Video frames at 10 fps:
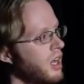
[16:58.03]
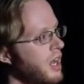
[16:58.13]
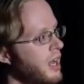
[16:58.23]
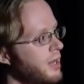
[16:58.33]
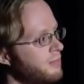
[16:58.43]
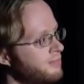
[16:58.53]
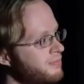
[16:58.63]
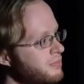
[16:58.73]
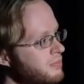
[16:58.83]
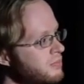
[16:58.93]
Um,
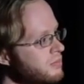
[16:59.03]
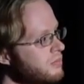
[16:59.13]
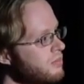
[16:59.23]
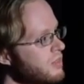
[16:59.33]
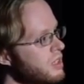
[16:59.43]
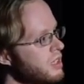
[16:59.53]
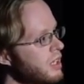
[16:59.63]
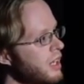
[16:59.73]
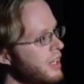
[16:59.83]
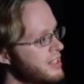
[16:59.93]

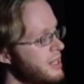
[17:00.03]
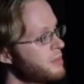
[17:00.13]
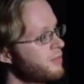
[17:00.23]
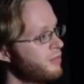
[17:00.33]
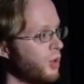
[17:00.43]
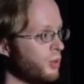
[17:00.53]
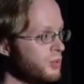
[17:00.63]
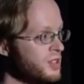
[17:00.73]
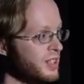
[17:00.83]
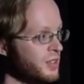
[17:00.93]
except phone
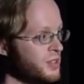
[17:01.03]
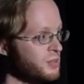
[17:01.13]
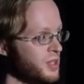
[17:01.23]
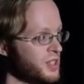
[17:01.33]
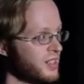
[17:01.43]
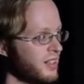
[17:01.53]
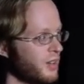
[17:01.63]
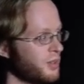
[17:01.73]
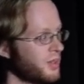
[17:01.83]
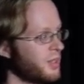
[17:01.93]
signals, which
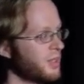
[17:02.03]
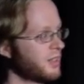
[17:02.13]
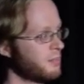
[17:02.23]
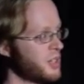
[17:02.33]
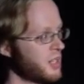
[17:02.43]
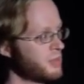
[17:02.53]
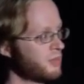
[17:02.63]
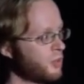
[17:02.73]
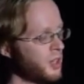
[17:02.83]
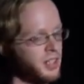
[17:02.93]
only measure up to
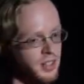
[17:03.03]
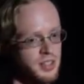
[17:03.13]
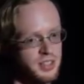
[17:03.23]
4 kilohertz.